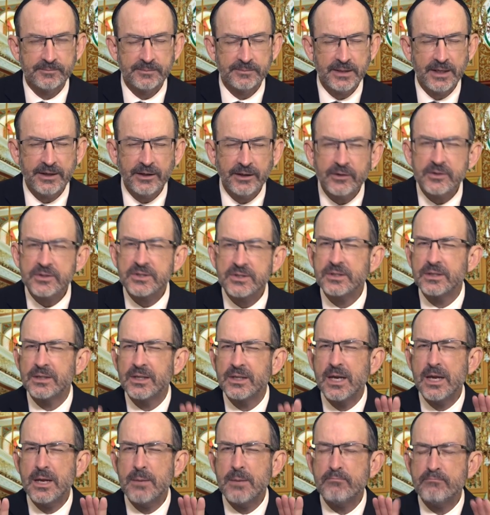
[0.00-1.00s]
Now, here's
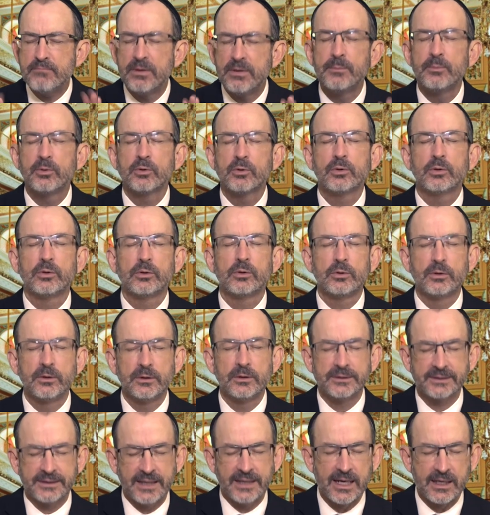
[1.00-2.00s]
the
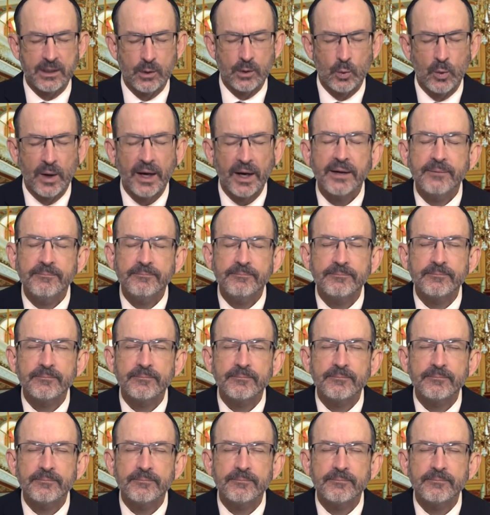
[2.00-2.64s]
biblical takeaway.